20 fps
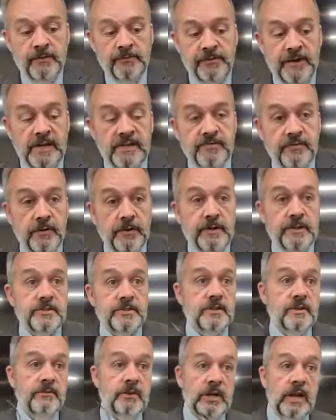the
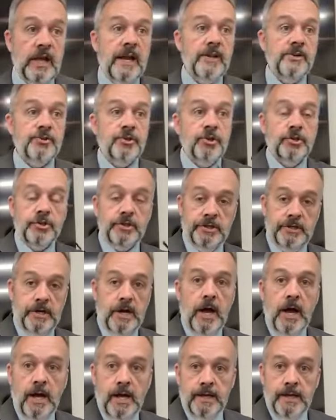faithfulness of Elijah to
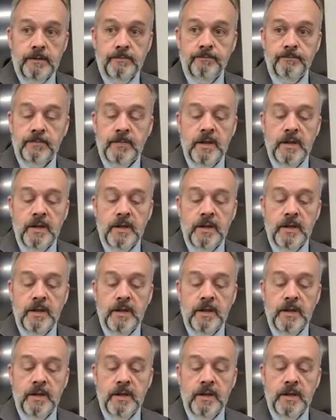God.